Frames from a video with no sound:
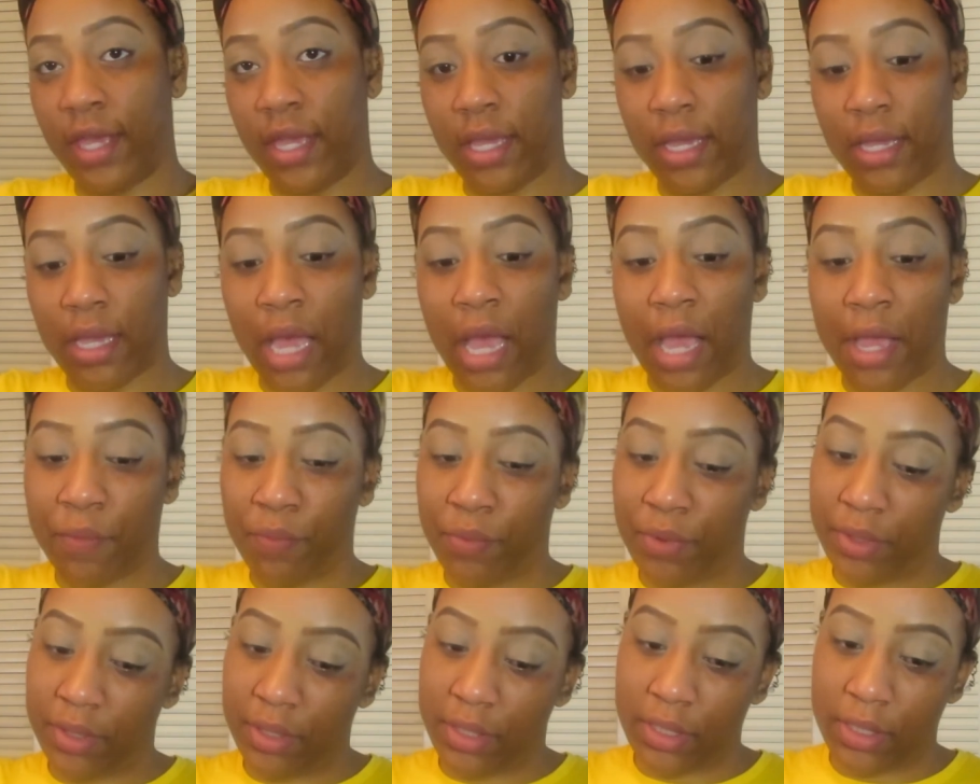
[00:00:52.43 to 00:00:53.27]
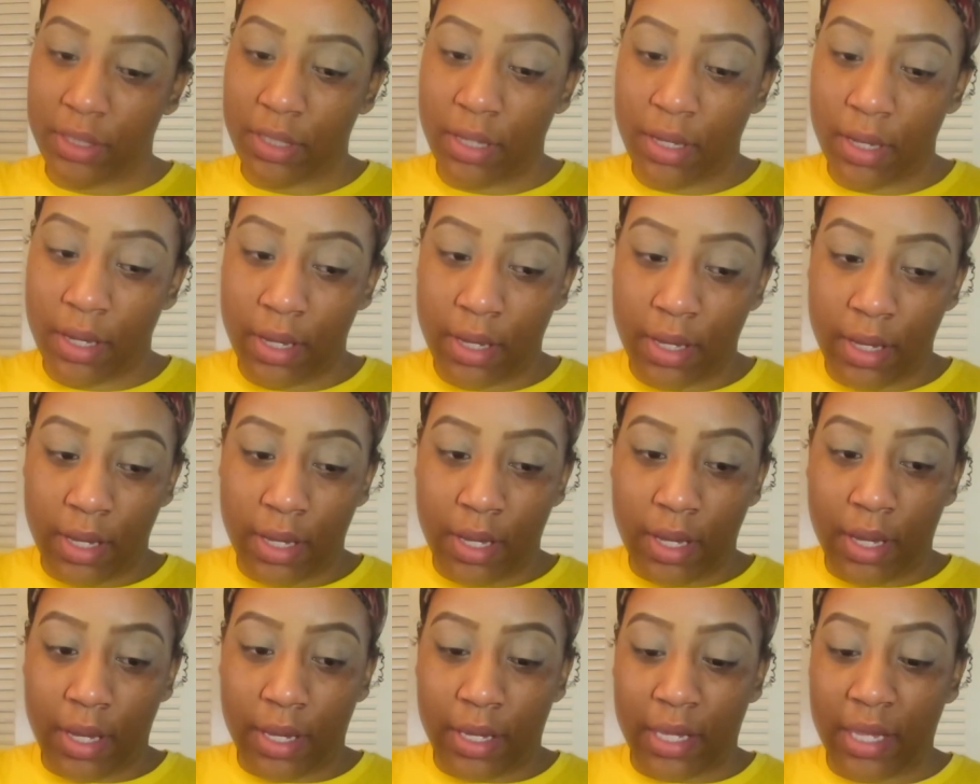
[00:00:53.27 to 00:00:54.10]
think I was
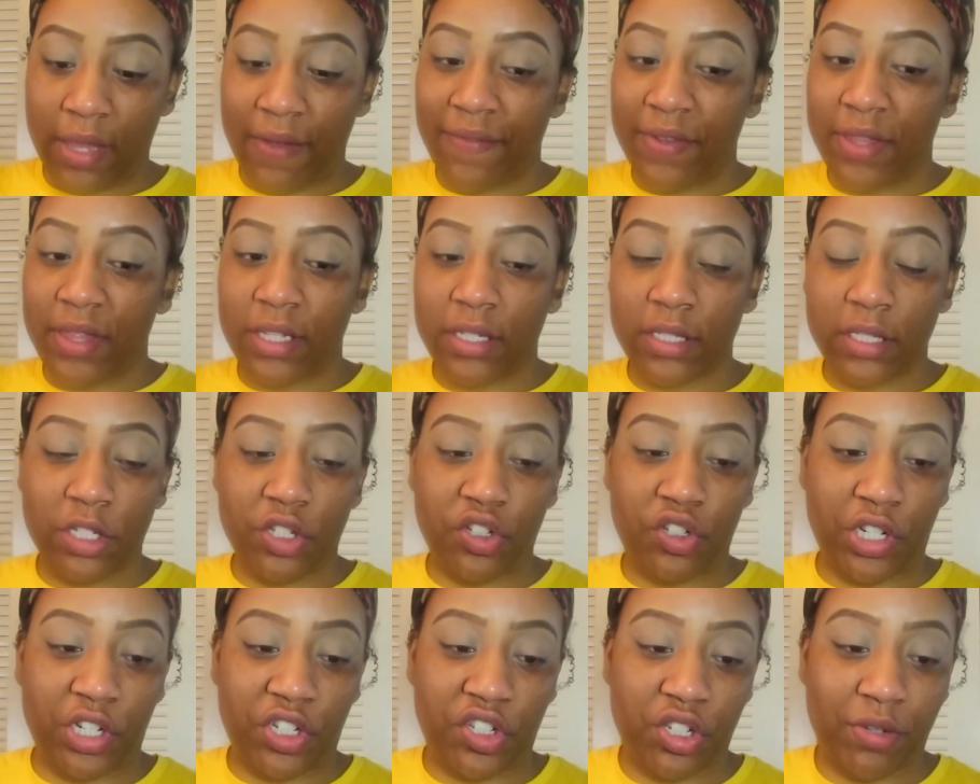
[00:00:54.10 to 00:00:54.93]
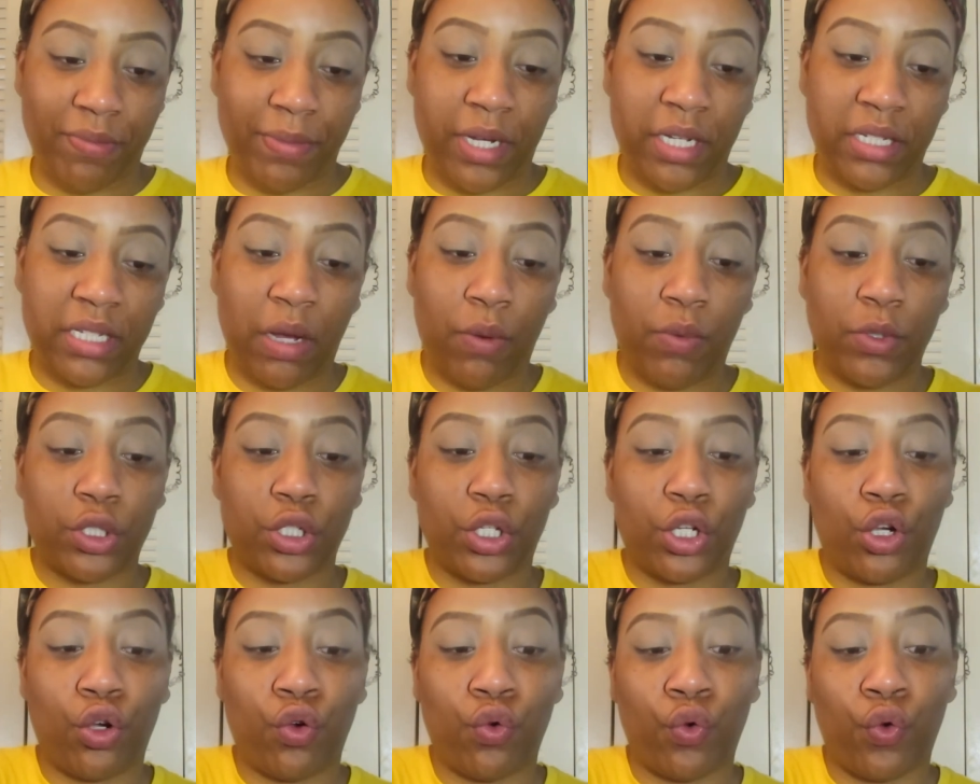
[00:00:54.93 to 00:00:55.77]
giving the suggestion because I
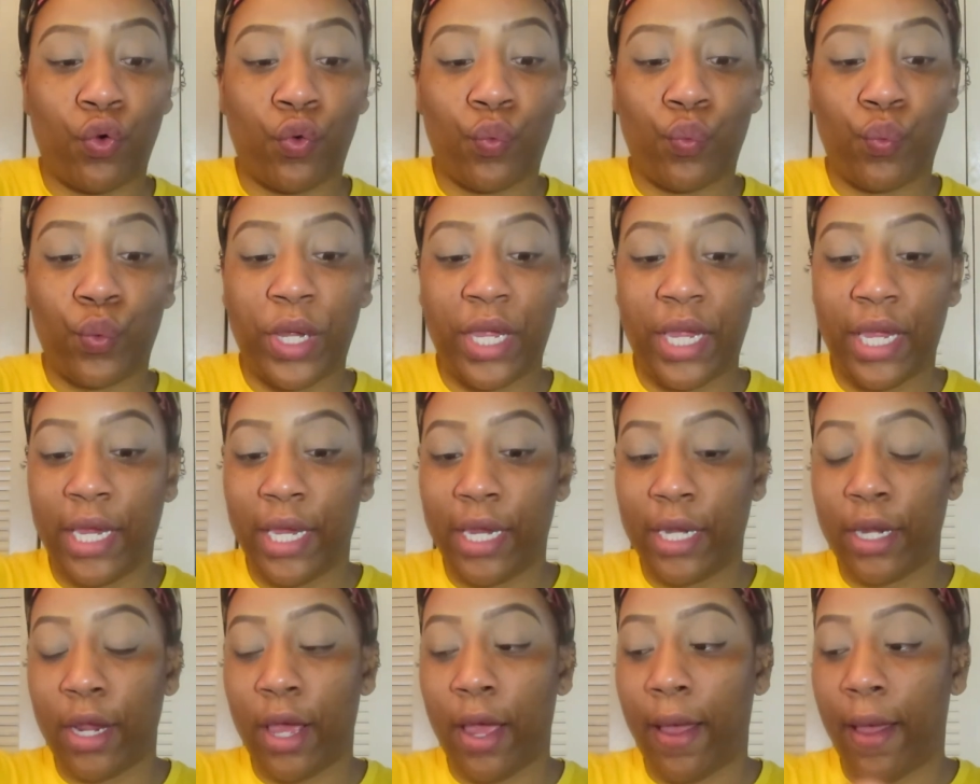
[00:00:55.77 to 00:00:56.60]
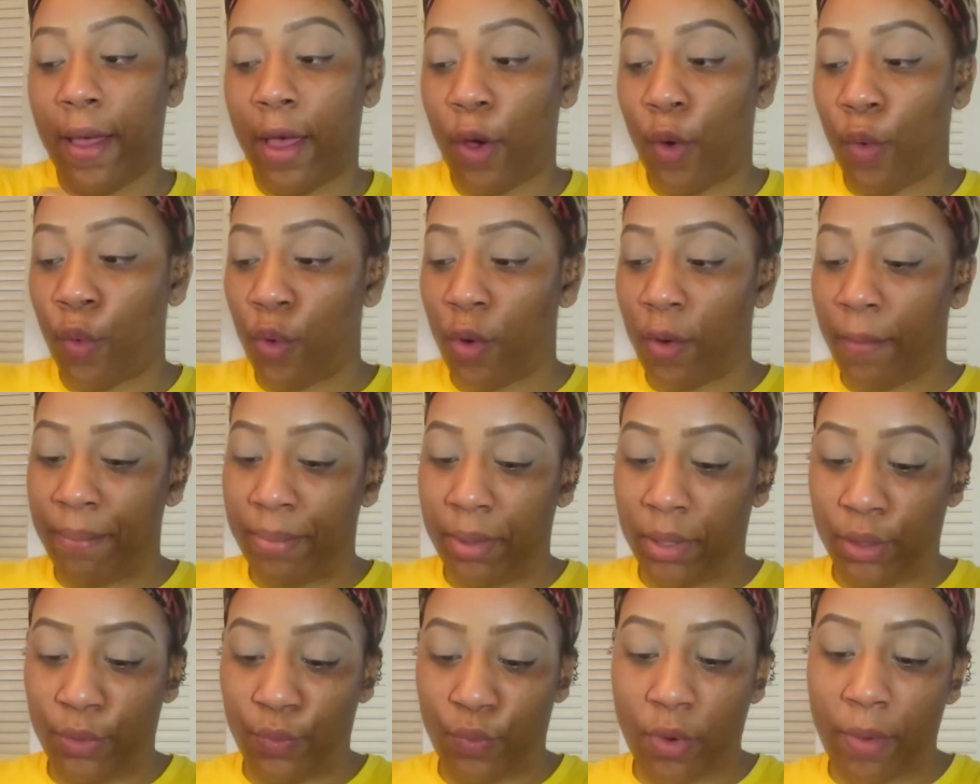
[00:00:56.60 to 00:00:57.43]
was going to go green or
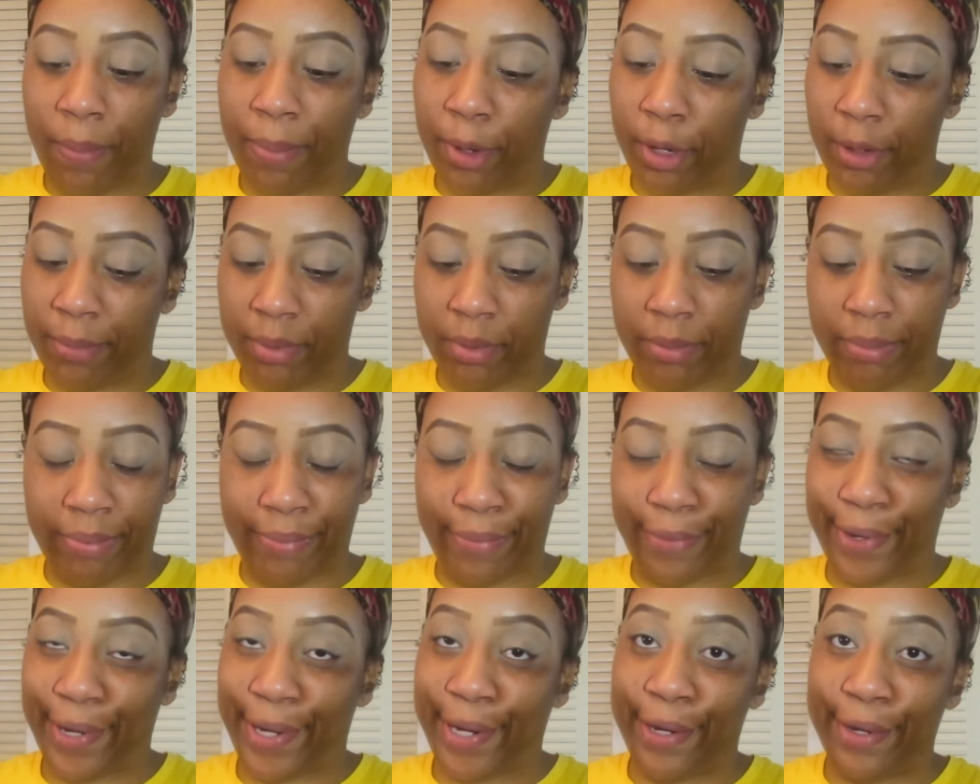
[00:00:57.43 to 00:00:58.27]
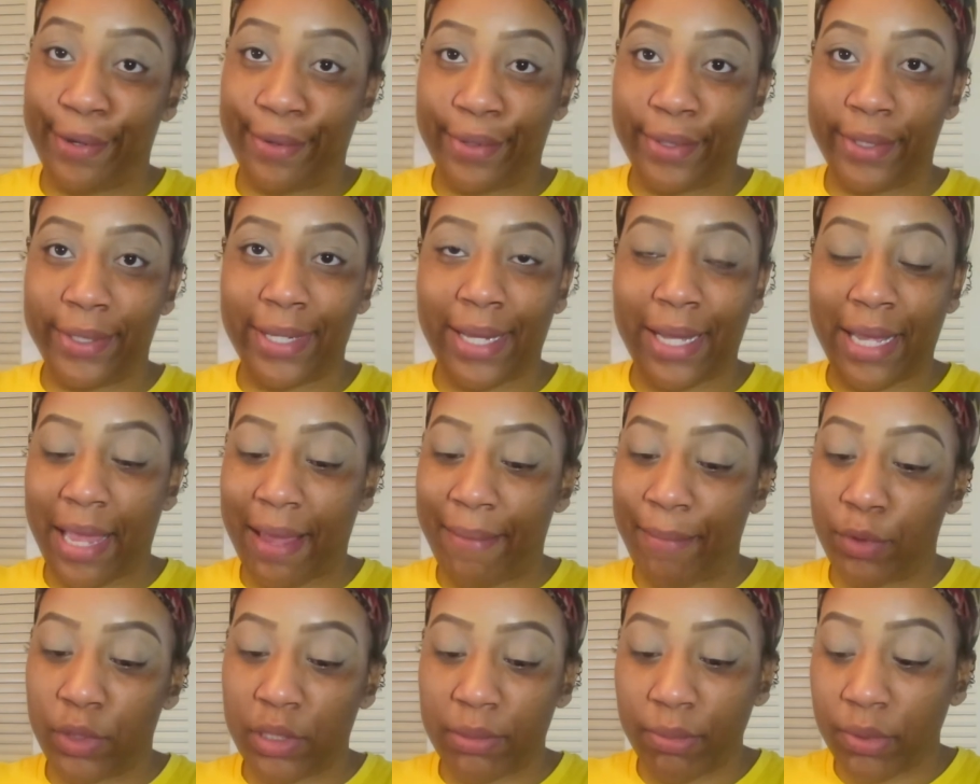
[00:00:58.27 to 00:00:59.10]
blue or purple brown. I
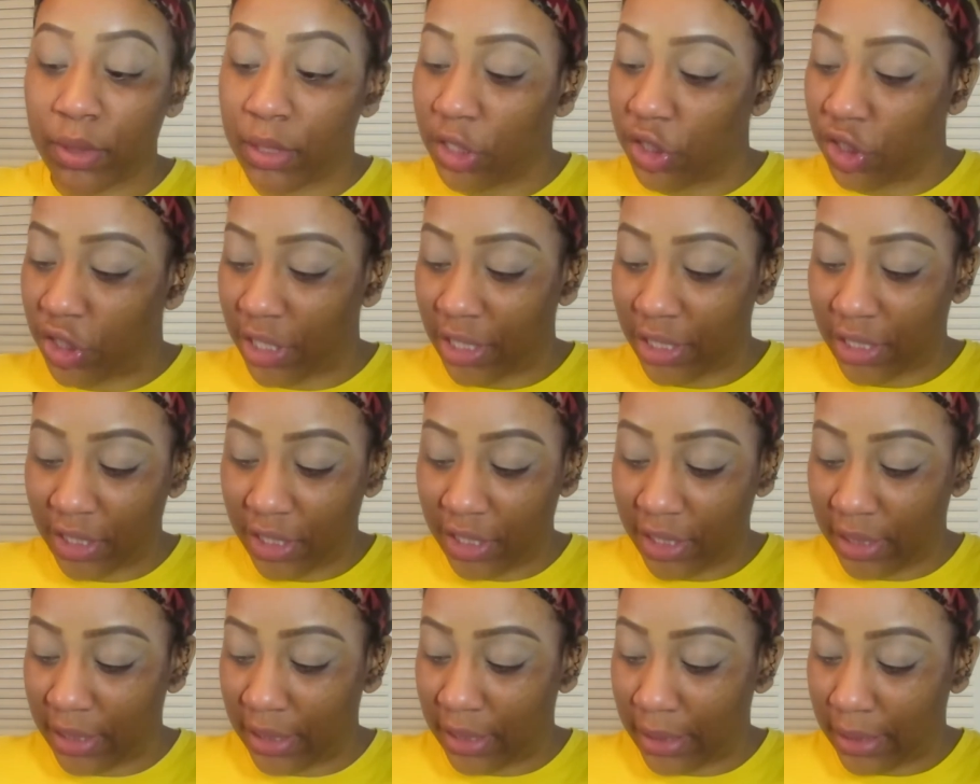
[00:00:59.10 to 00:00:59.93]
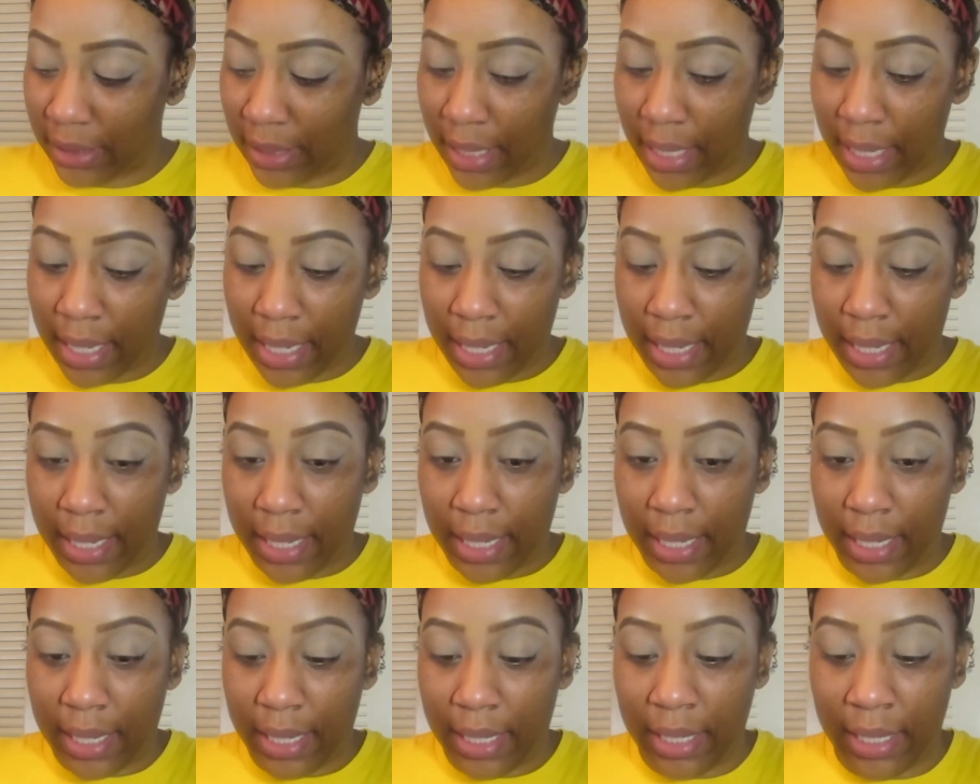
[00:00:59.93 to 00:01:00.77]
gave multiple suggestions,
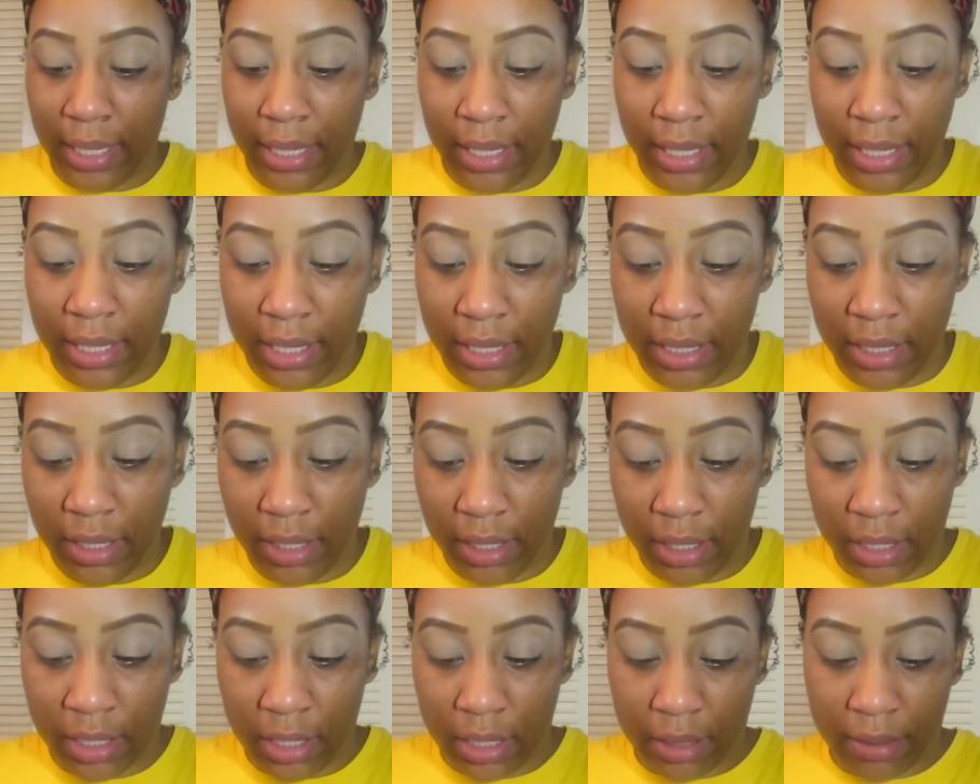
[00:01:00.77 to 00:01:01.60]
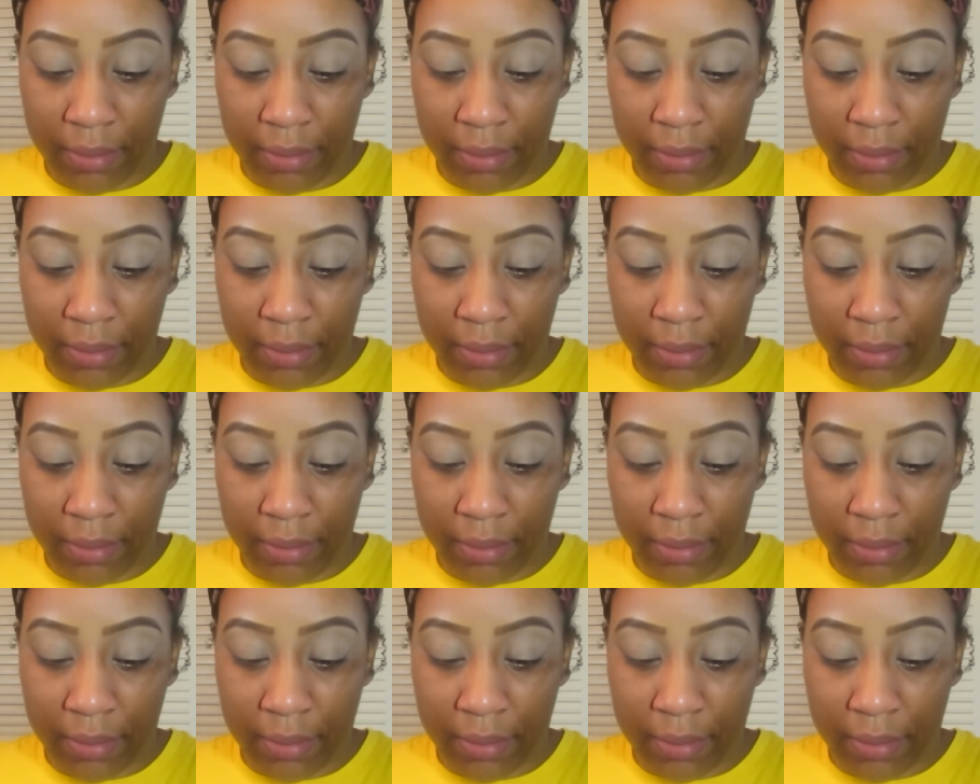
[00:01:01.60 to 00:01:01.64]
and